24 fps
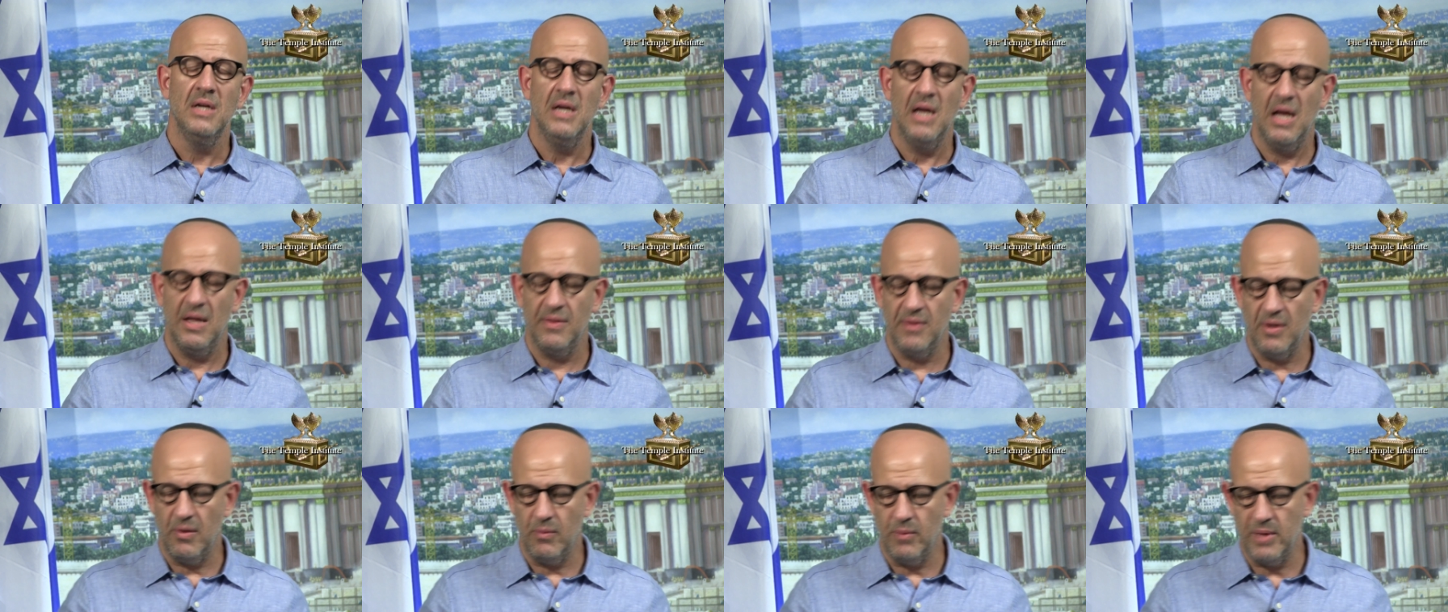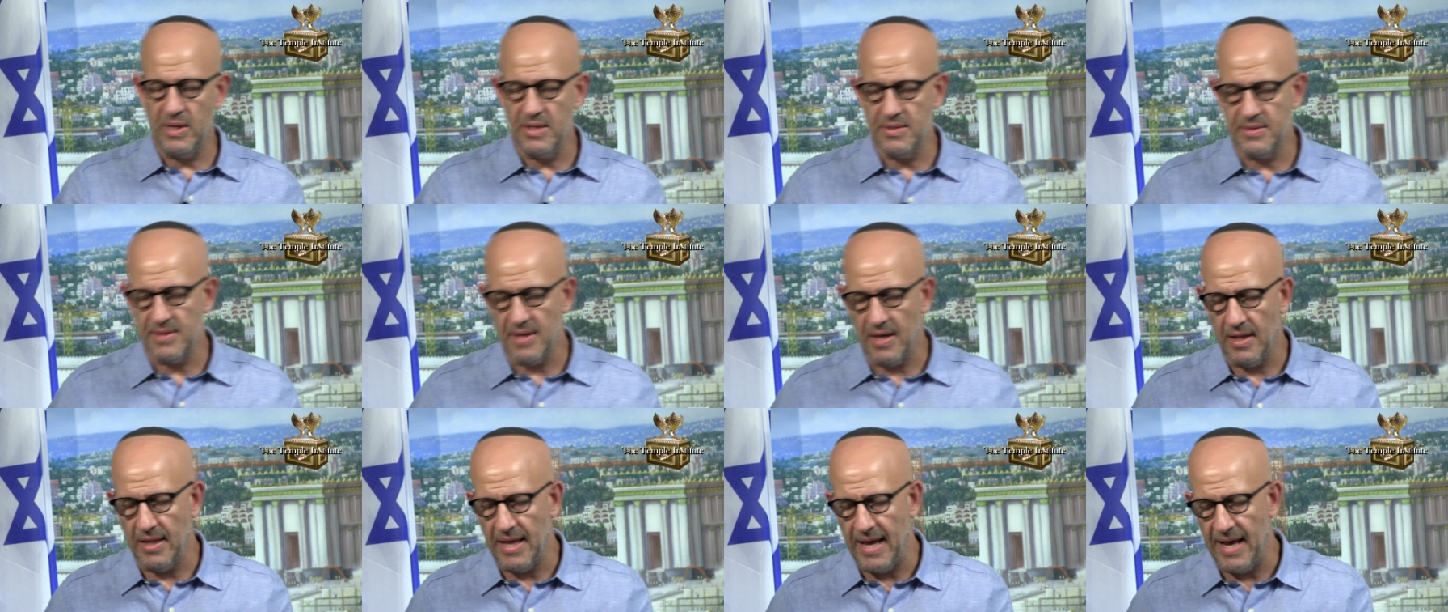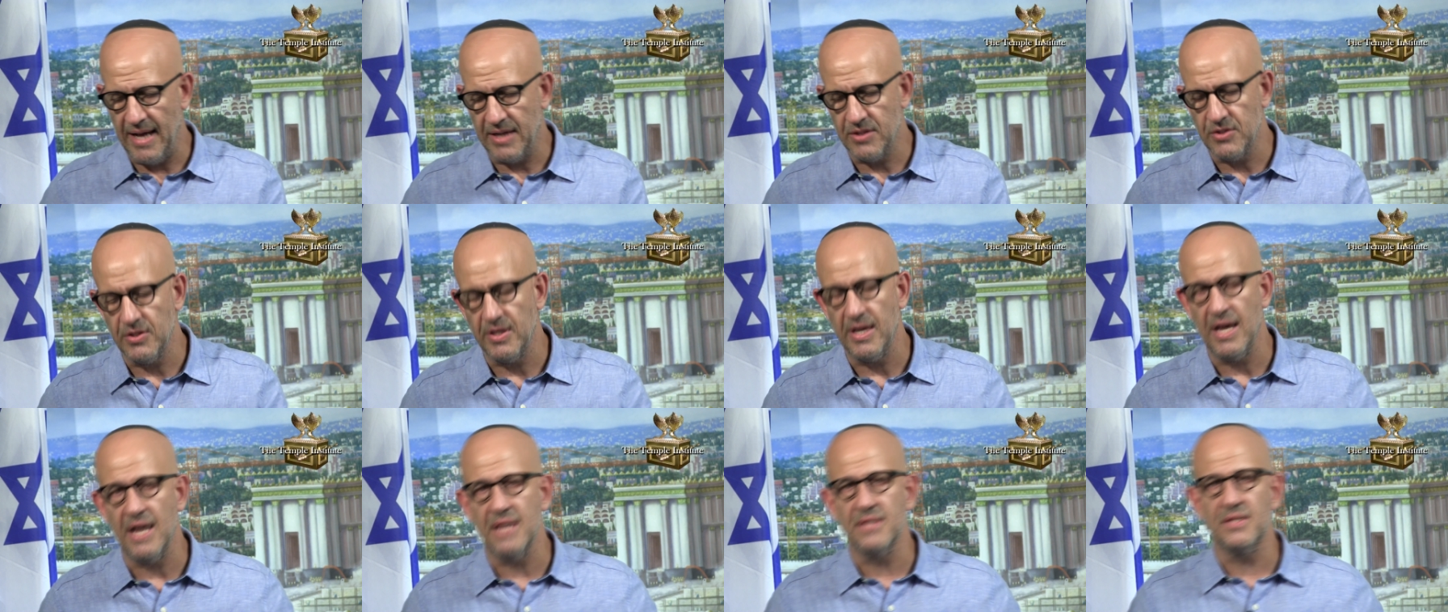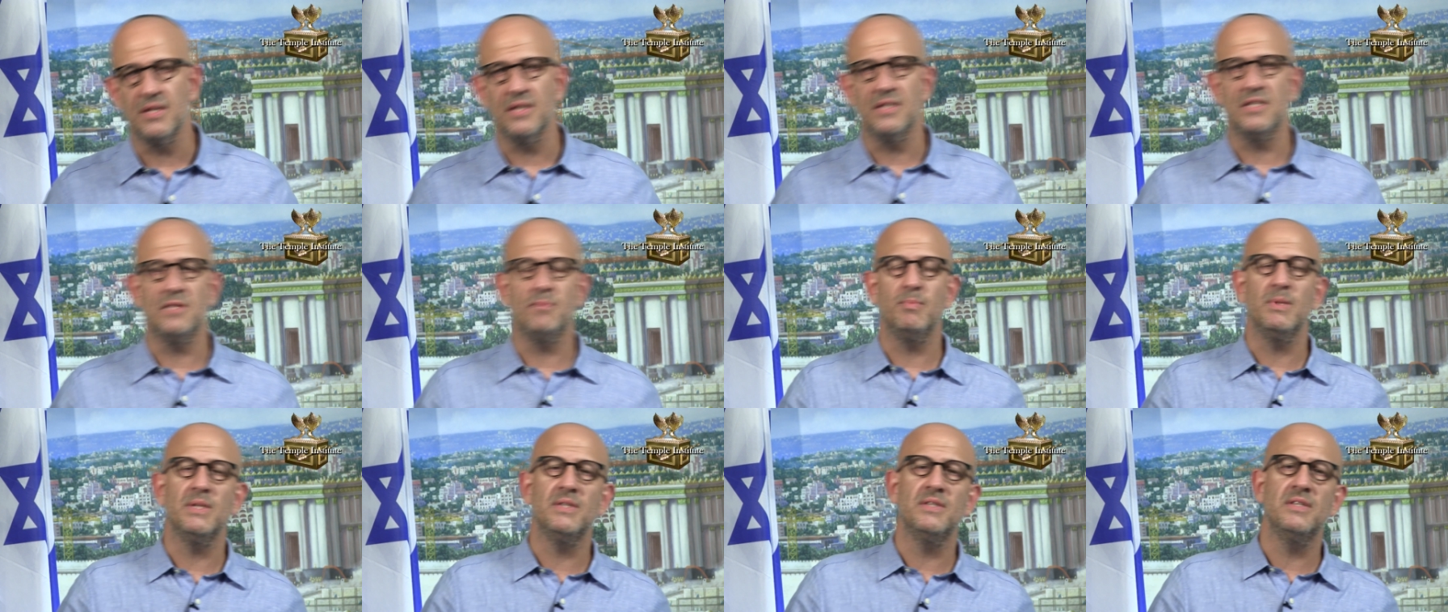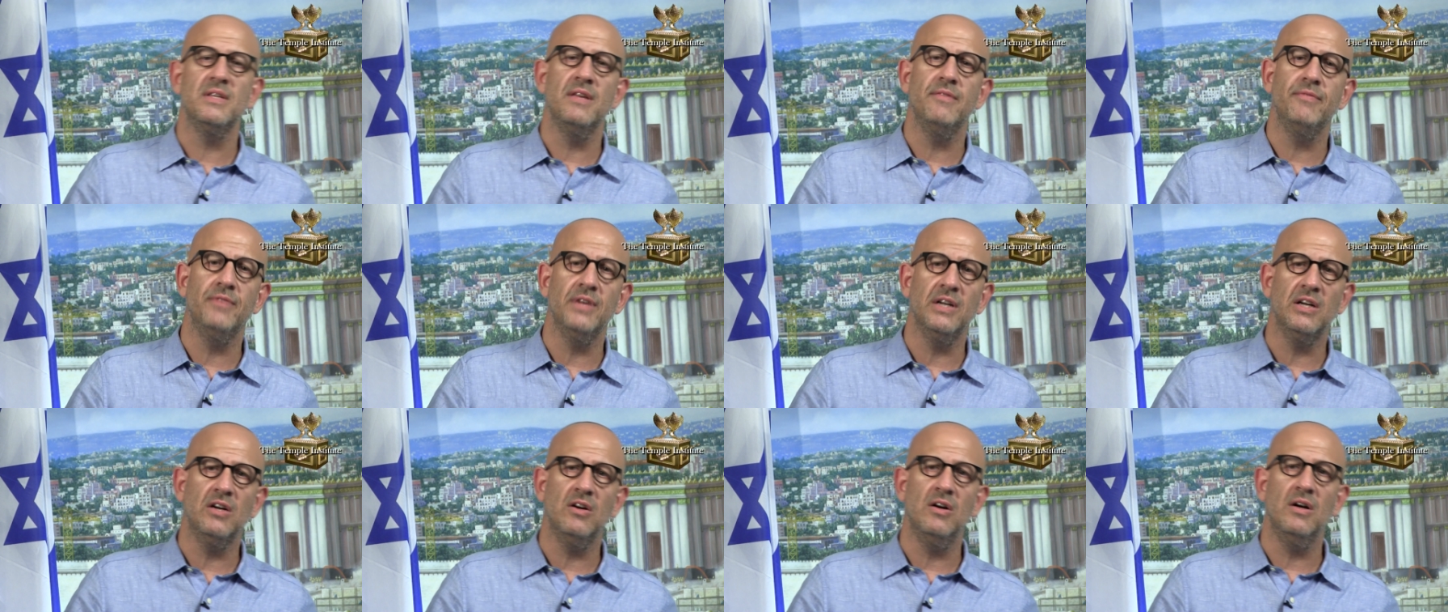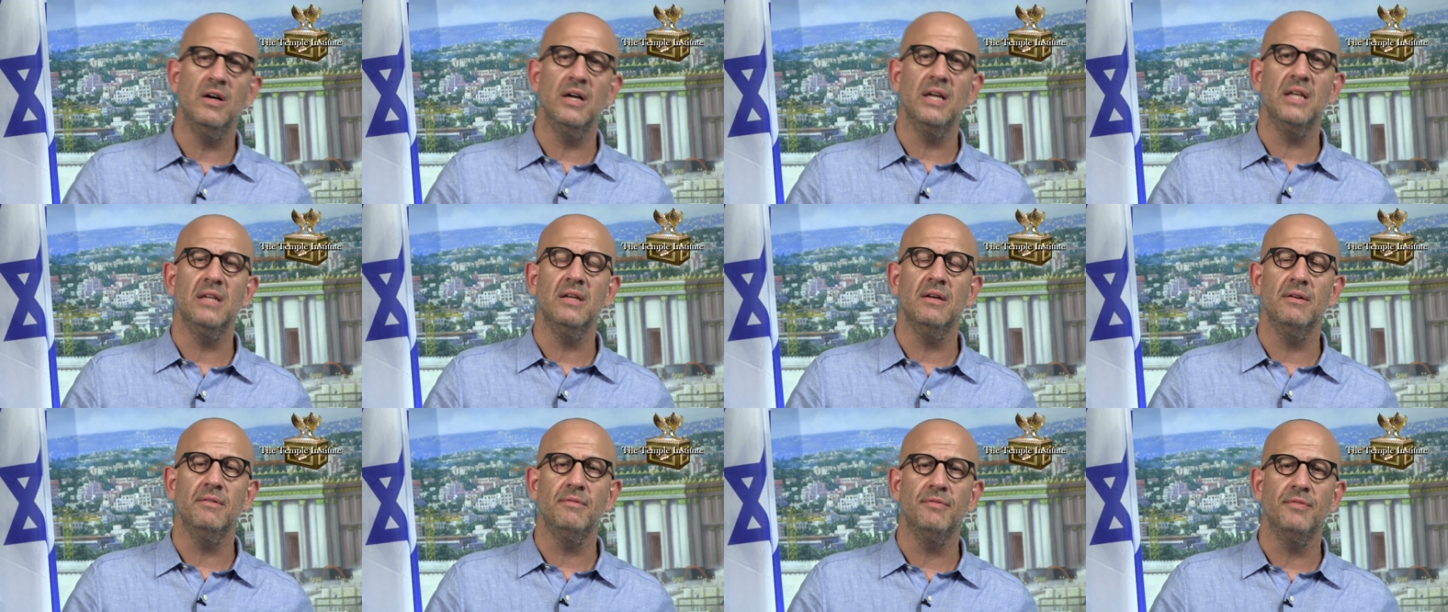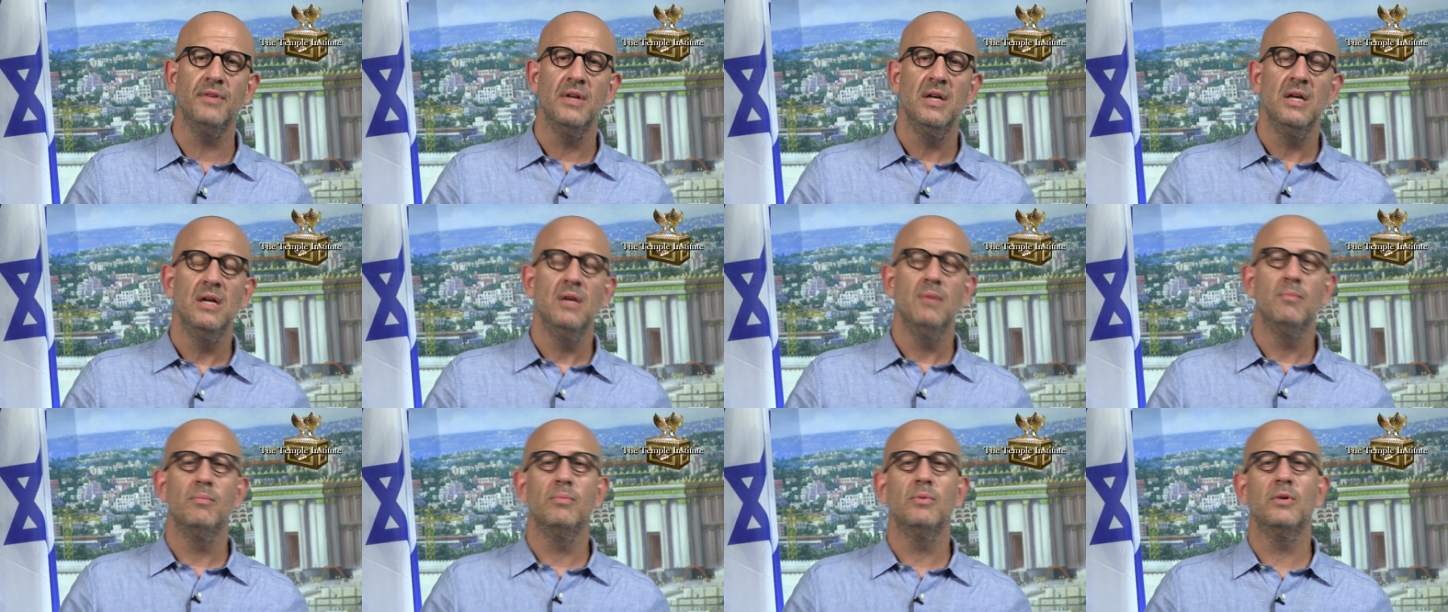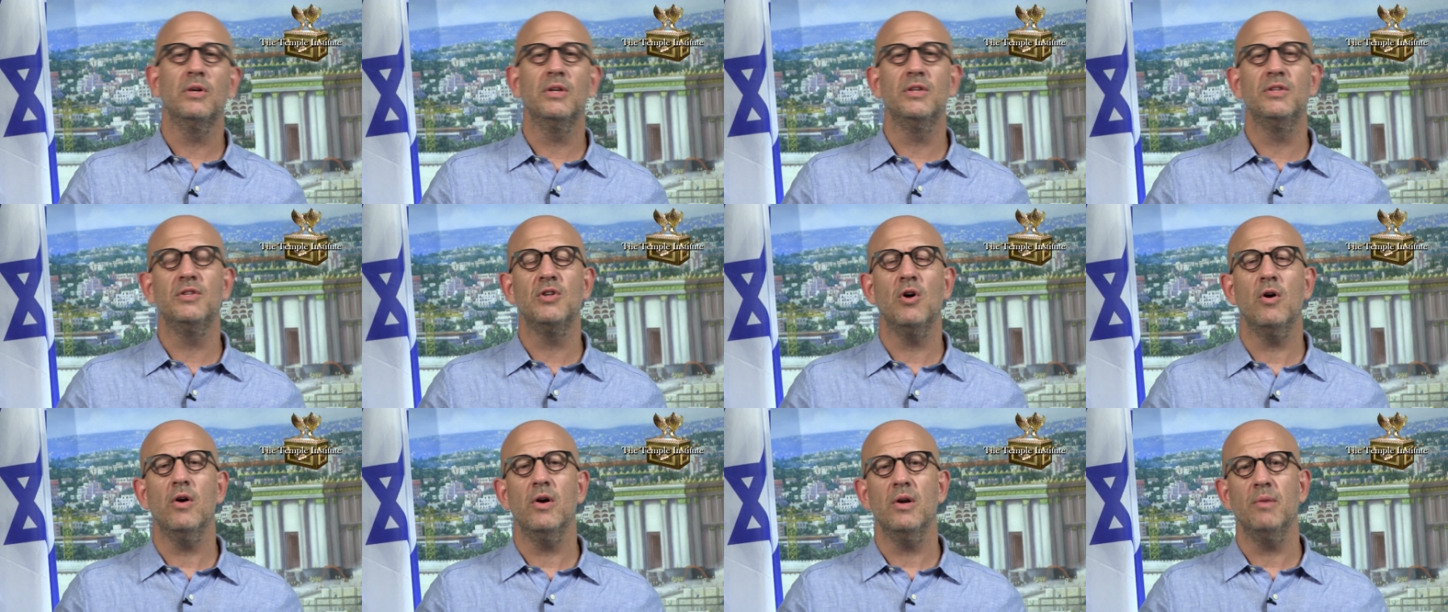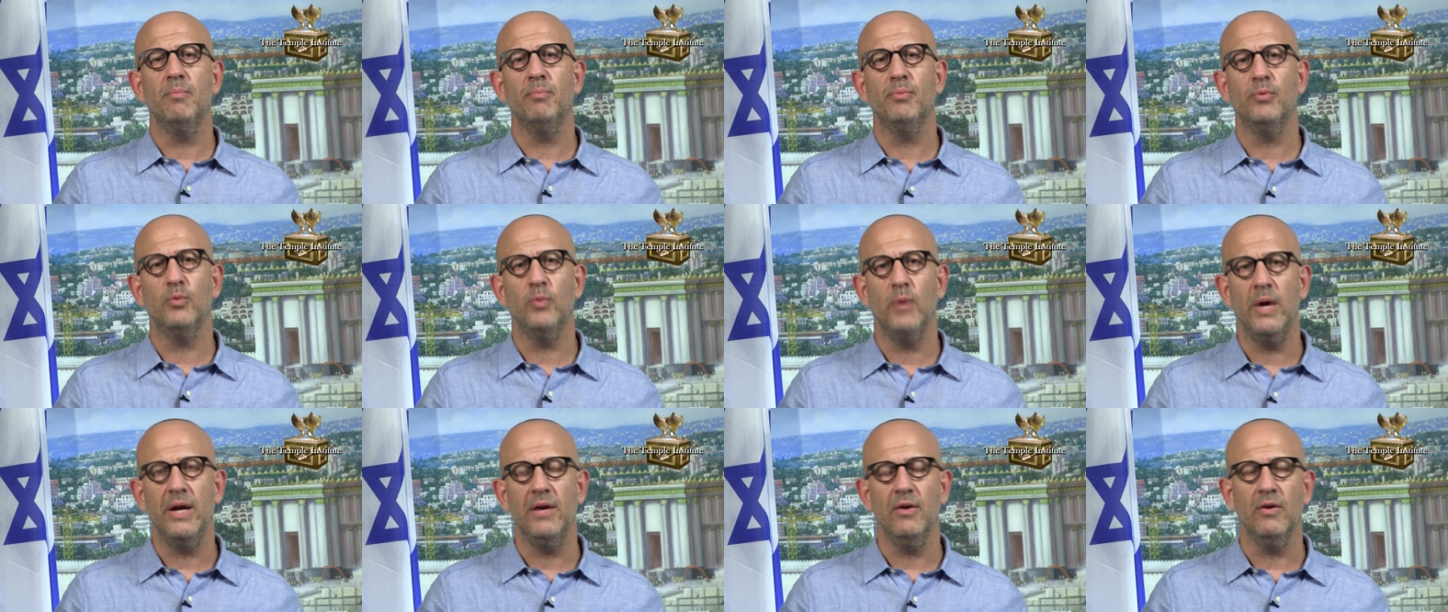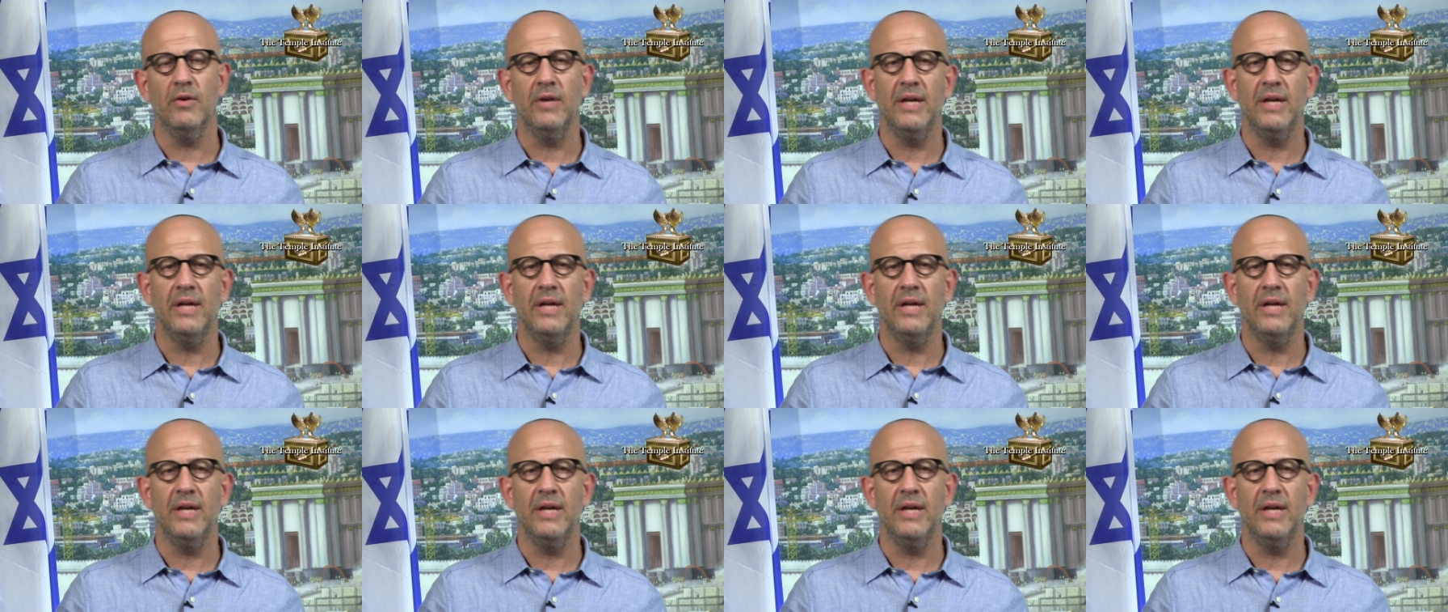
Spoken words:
And the Arizal actually has a specific kind of Ketoret prayer.